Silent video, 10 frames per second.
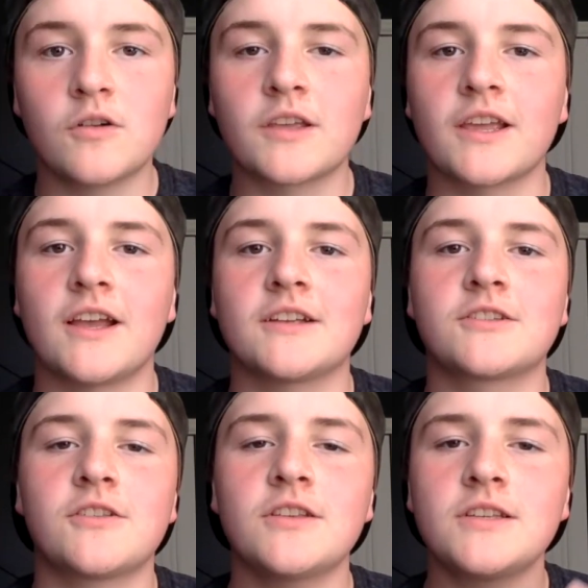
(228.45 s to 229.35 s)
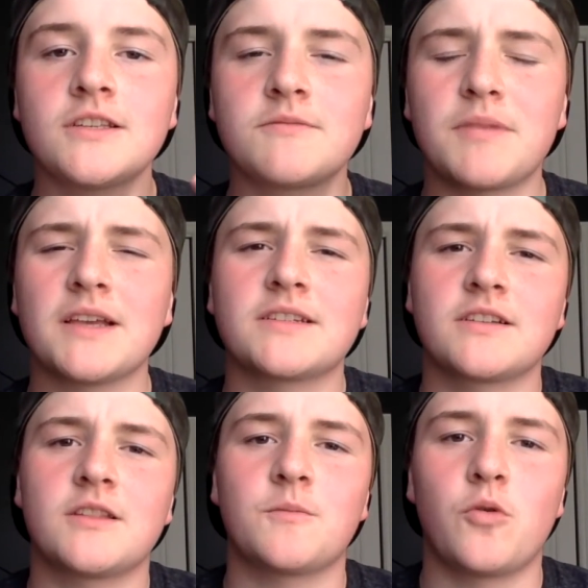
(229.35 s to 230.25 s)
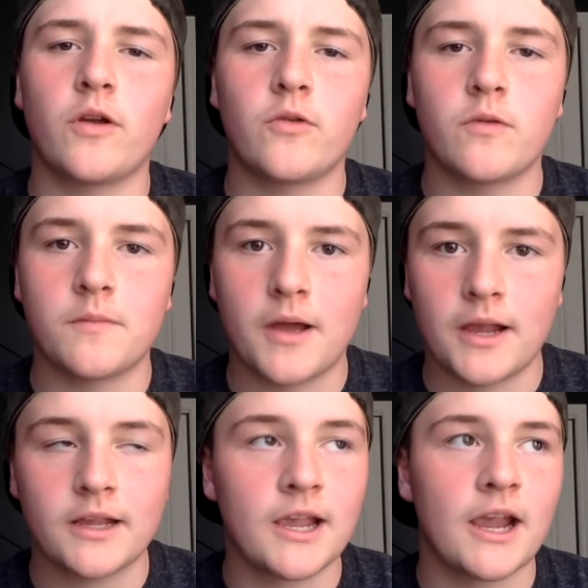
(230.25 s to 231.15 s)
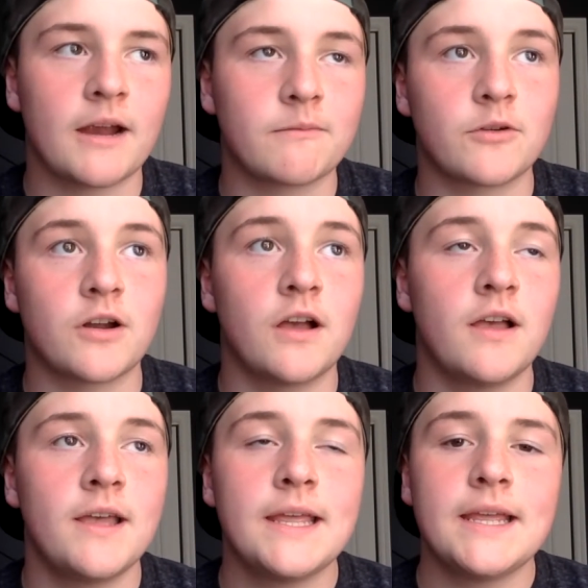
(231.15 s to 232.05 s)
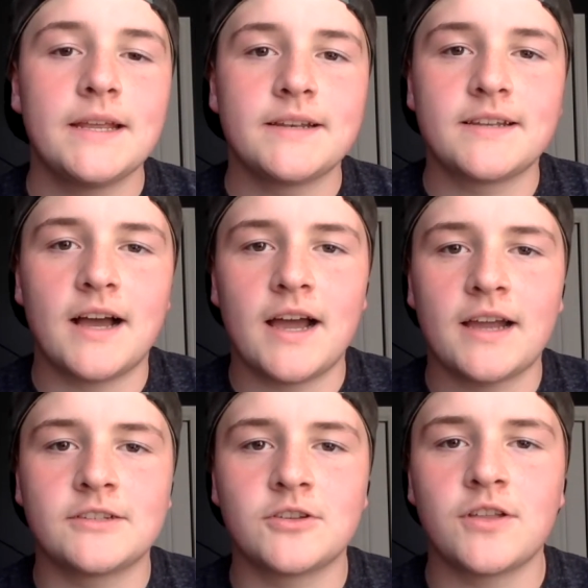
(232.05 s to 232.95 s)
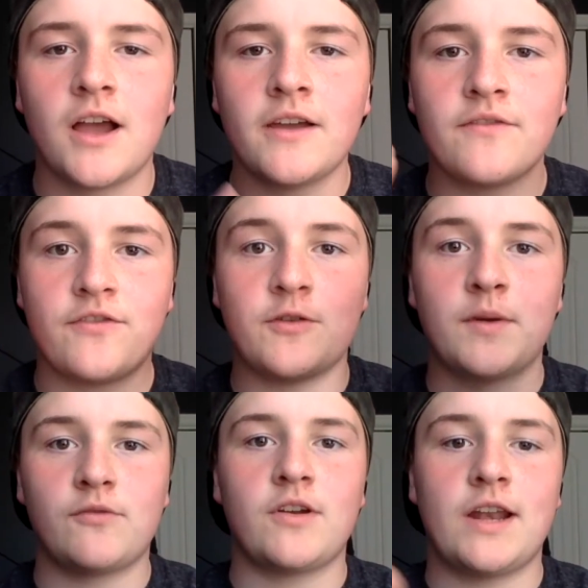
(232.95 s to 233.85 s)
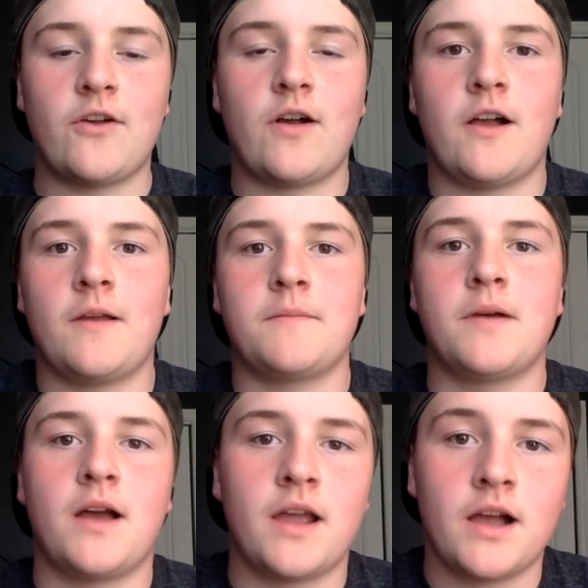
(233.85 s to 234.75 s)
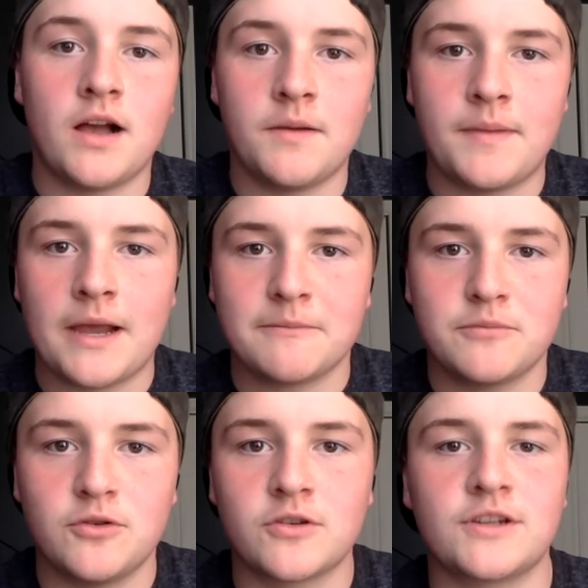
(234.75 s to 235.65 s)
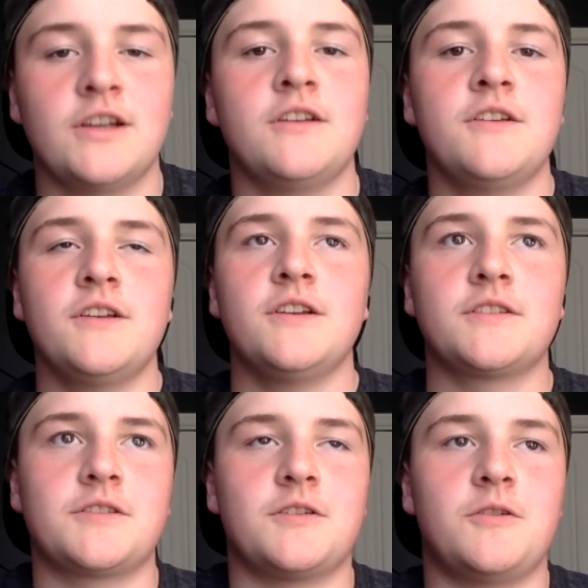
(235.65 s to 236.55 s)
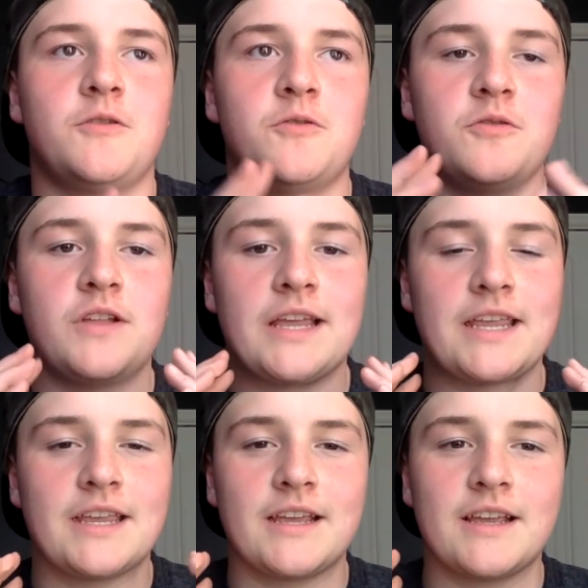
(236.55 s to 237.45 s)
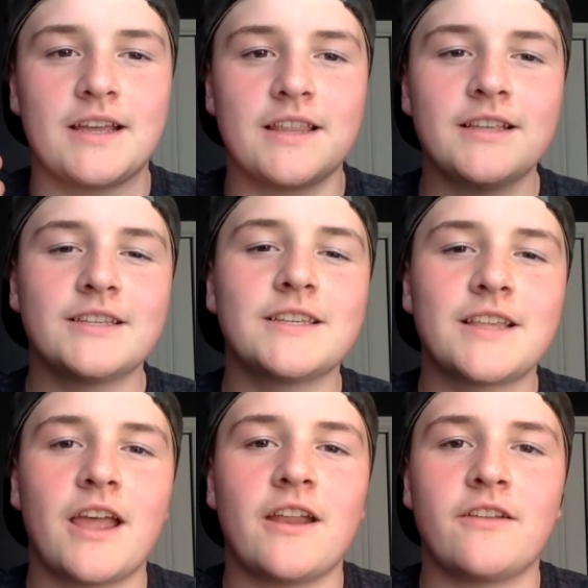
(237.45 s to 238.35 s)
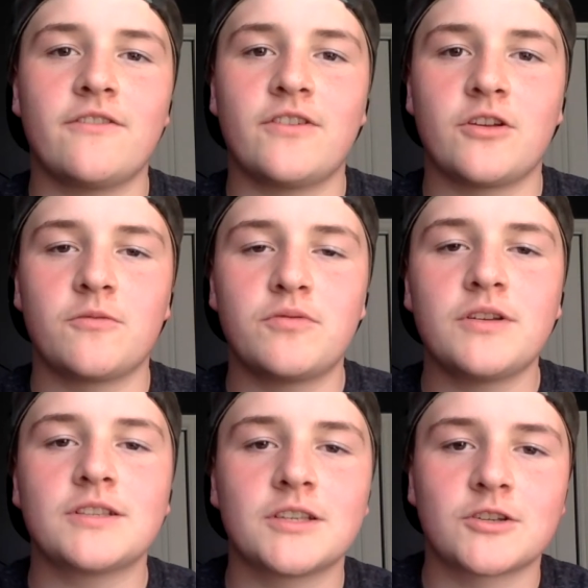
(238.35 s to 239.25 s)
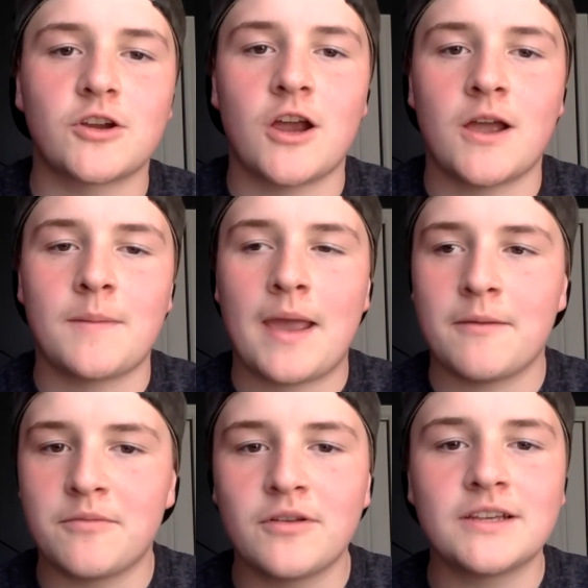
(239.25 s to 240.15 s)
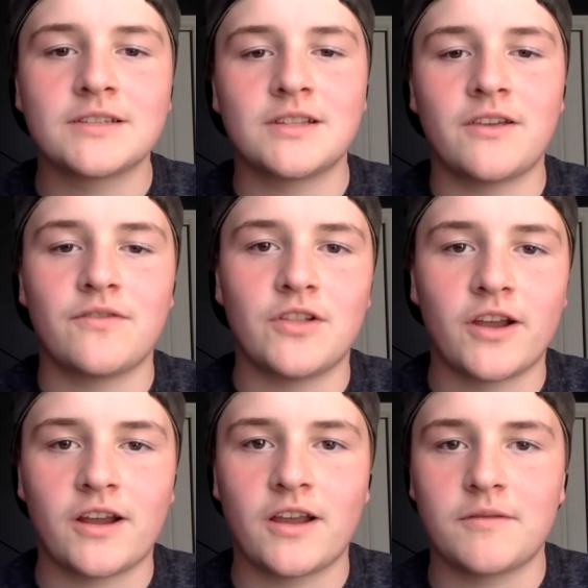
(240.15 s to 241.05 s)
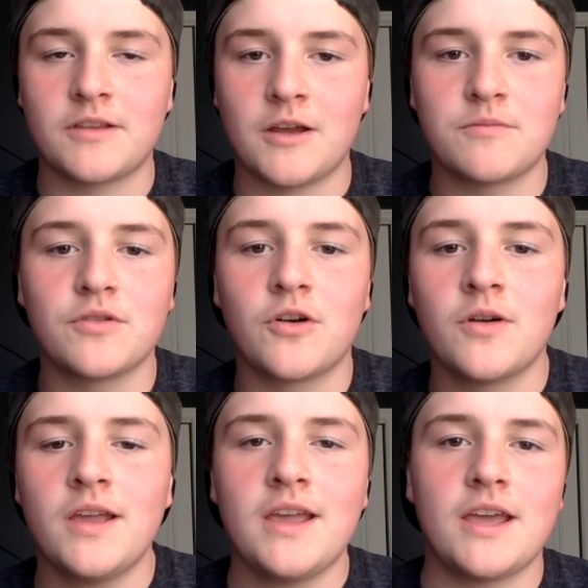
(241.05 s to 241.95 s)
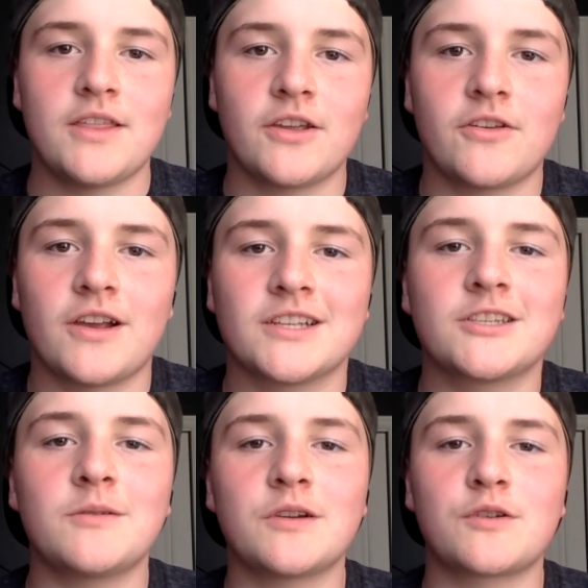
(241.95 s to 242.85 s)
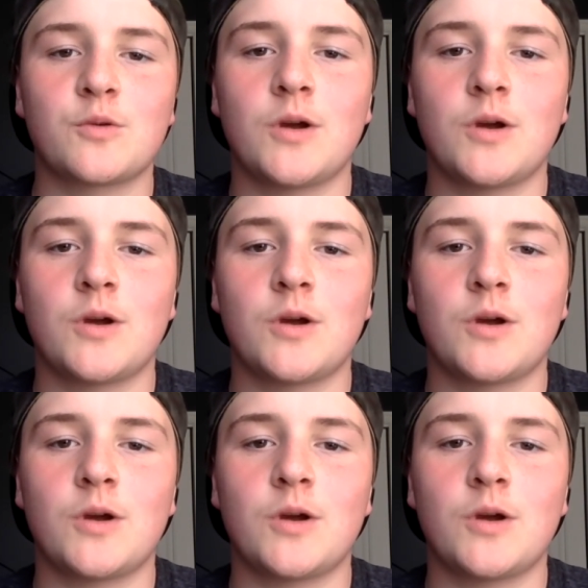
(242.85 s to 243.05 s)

Okay guys, so this is basically the point where my camera died, so that I am filming right now on my uh, MacBook. So like, this is the end of the video. Please subscribe and please leave a like down below, and thank you guys so much for